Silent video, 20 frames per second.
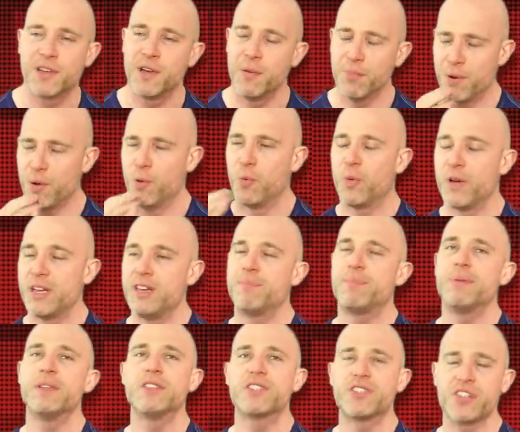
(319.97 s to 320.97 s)
But we've
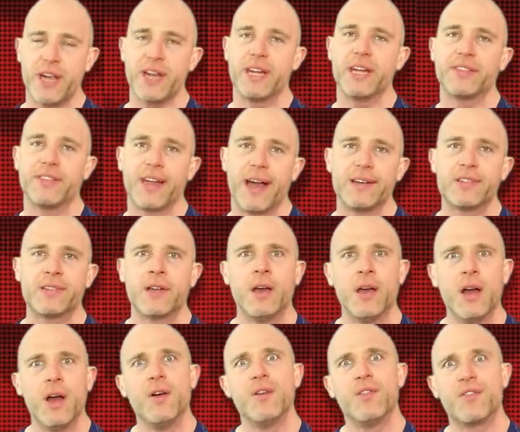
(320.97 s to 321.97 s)
been saying that
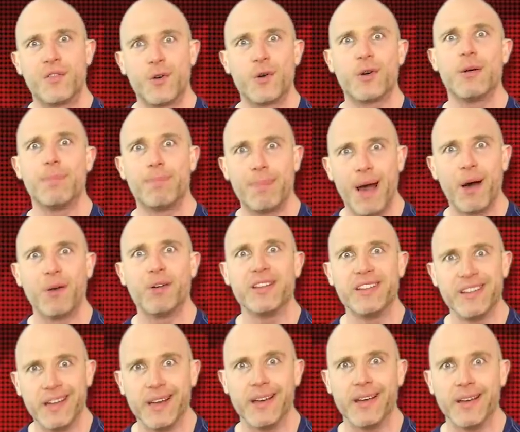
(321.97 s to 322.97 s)
for about a
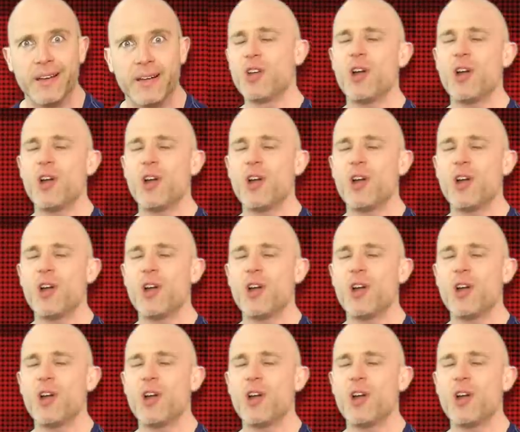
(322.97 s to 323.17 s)
year.